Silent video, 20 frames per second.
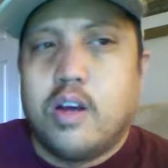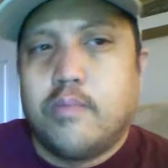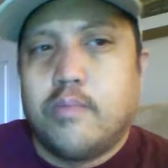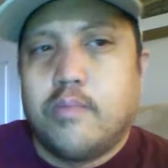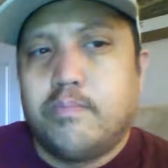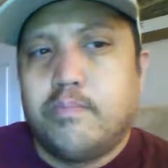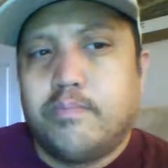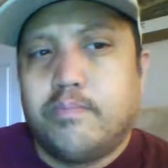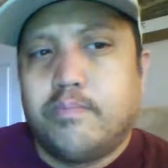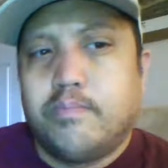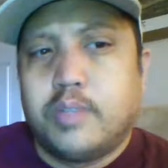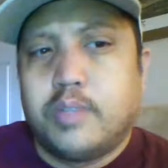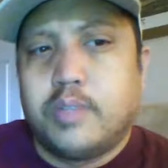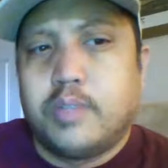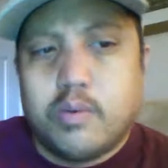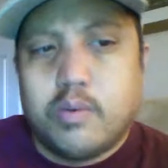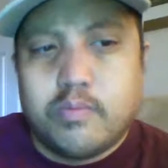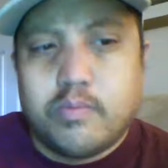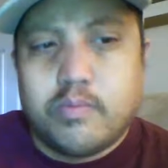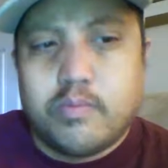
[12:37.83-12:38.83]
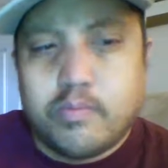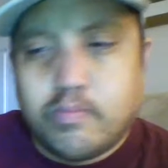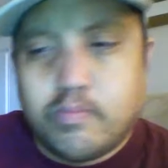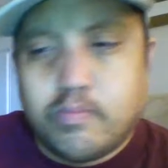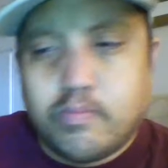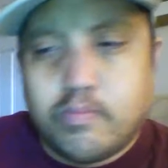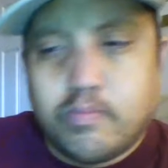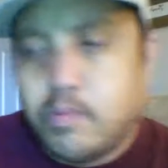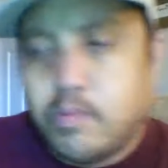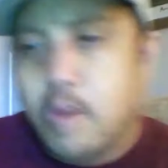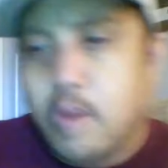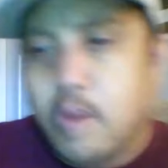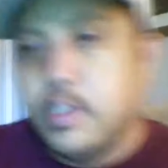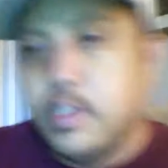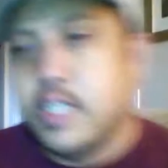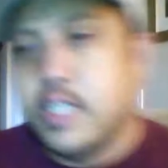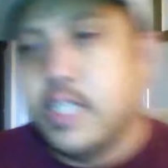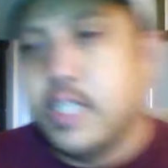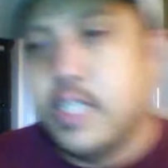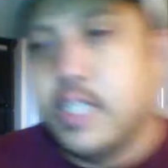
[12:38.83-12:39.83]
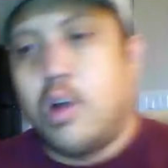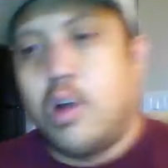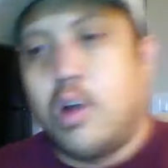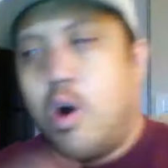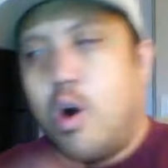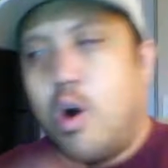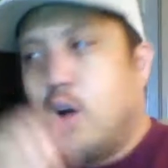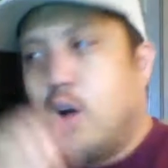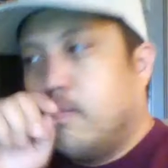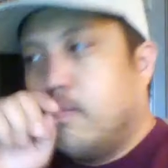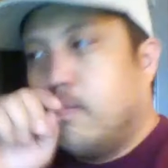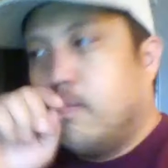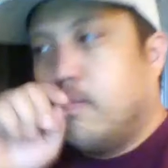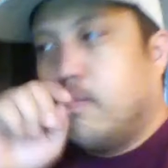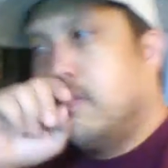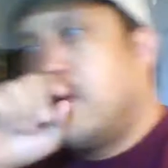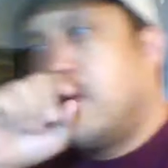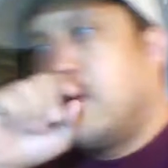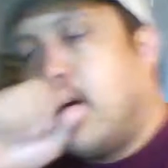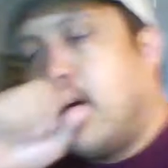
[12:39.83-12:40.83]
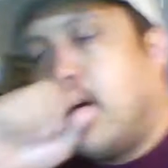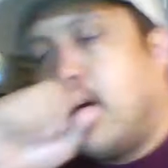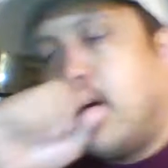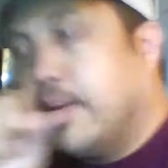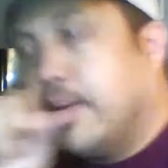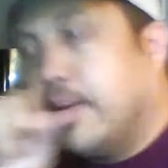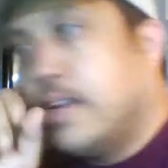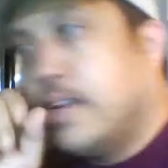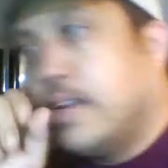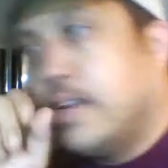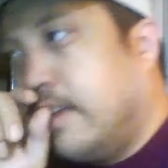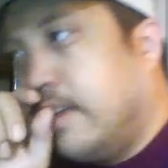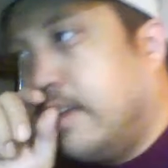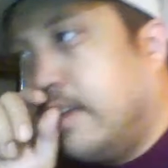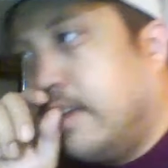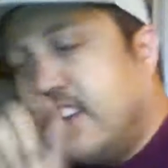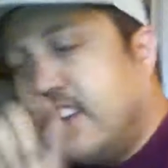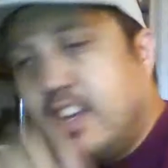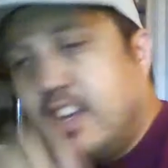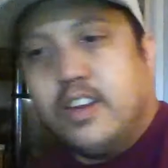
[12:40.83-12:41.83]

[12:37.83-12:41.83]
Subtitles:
So it's probably just on Blu-ray. I mean DVD.